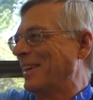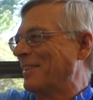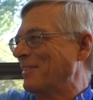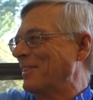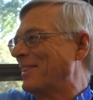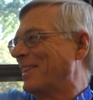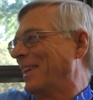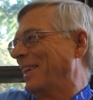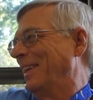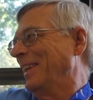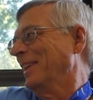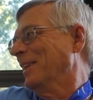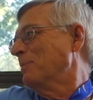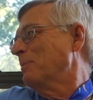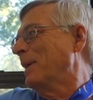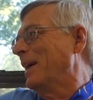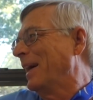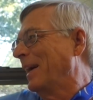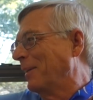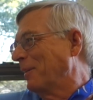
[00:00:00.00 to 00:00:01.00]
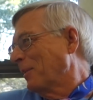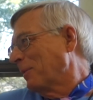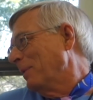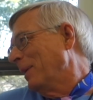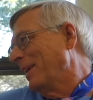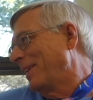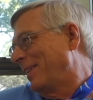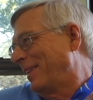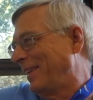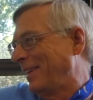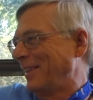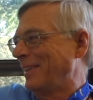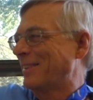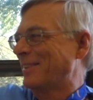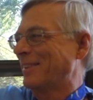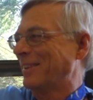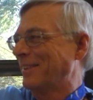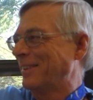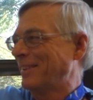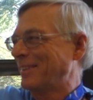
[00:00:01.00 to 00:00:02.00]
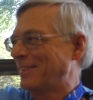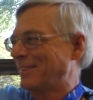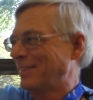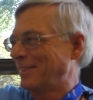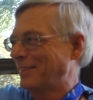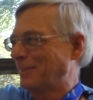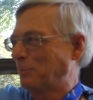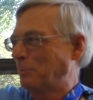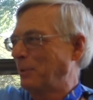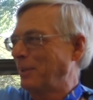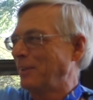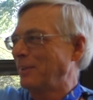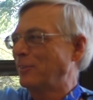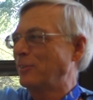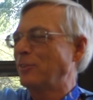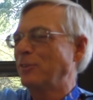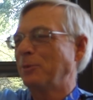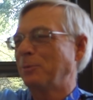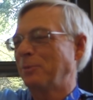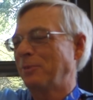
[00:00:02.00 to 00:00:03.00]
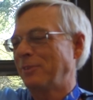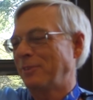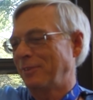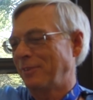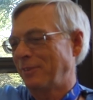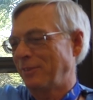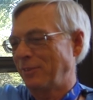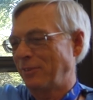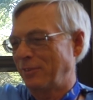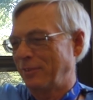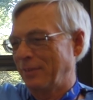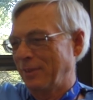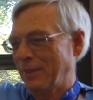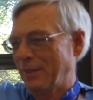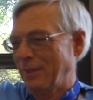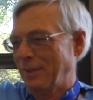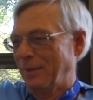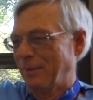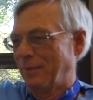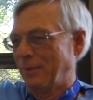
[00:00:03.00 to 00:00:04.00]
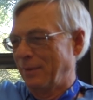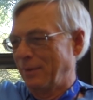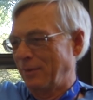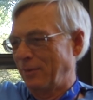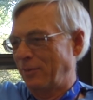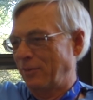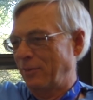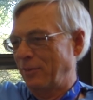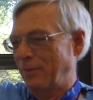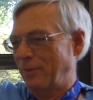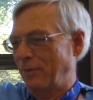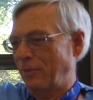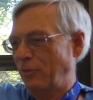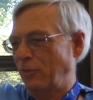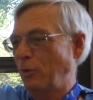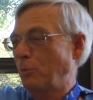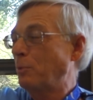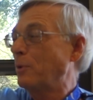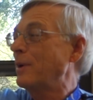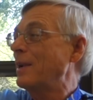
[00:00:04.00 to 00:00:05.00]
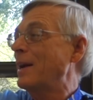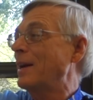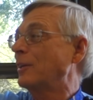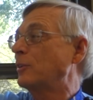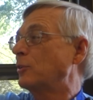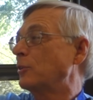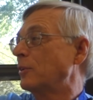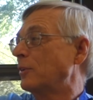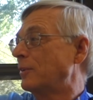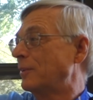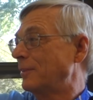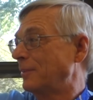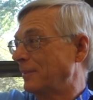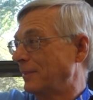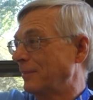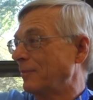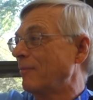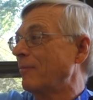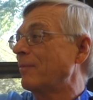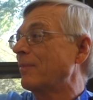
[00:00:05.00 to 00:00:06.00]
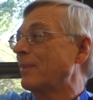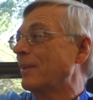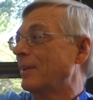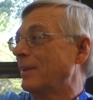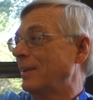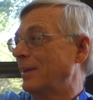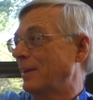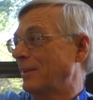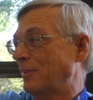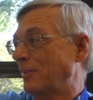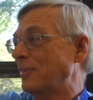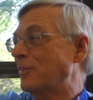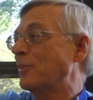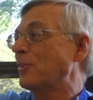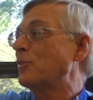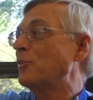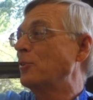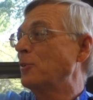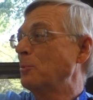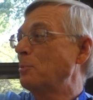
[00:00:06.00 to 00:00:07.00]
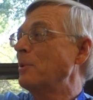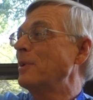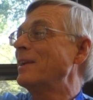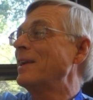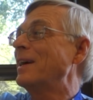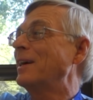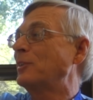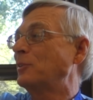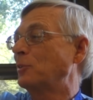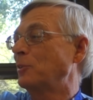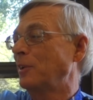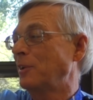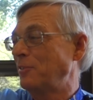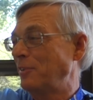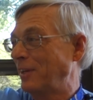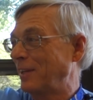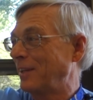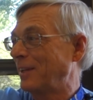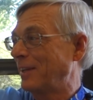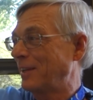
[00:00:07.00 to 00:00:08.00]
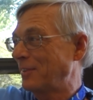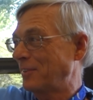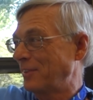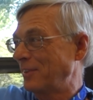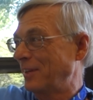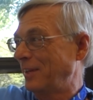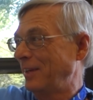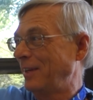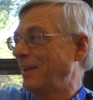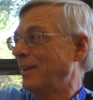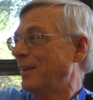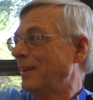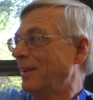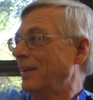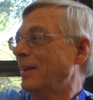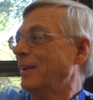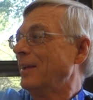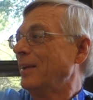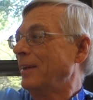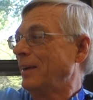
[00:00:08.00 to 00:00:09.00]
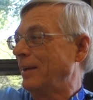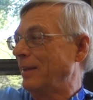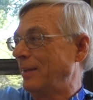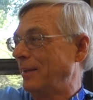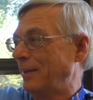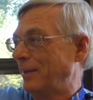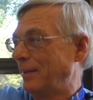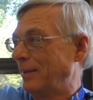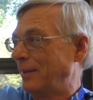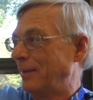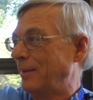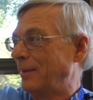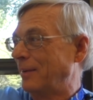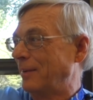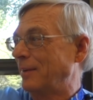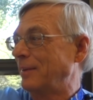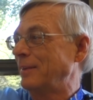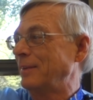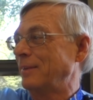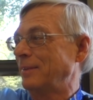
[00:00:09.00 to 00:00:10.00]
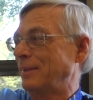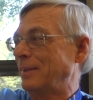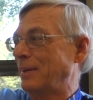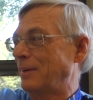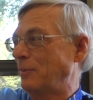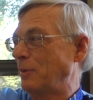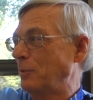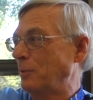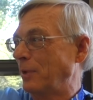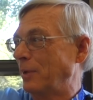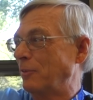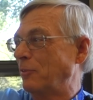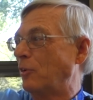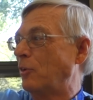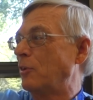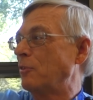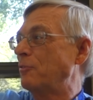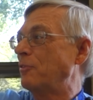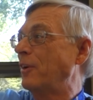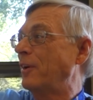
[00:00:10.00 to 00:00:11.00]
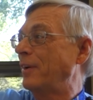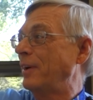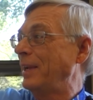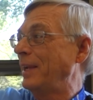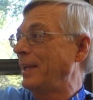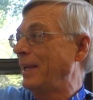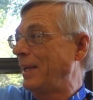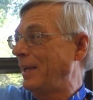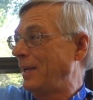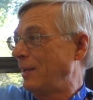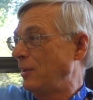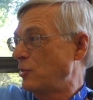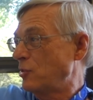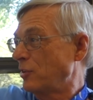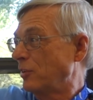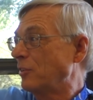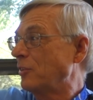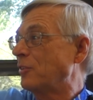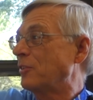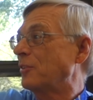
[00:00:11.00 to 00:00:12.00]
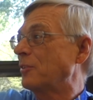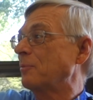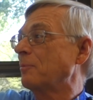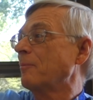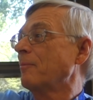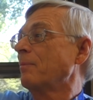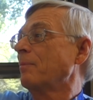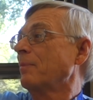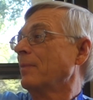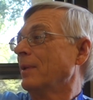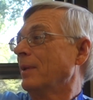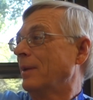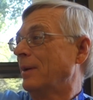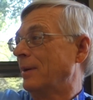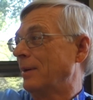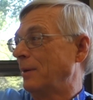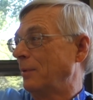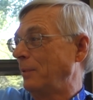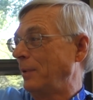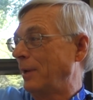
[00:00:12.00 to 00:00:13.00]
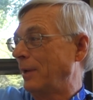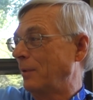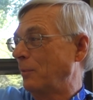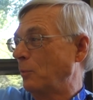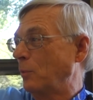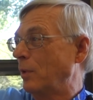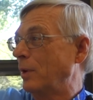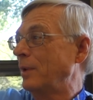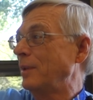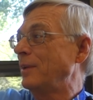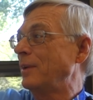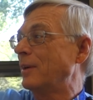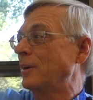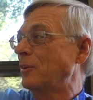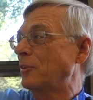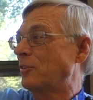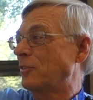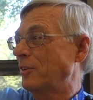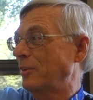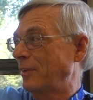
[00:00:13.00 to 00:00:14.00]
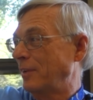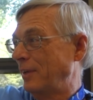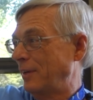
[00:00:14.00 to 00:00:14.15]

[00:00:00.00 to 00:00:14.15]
levitating and bag with my teeth, so it's it's pretty supernatural. Yes, I think yes, that was a it. supernatural event last night. Yeah, and then everyone of all varying ages. Uh, we had one youngster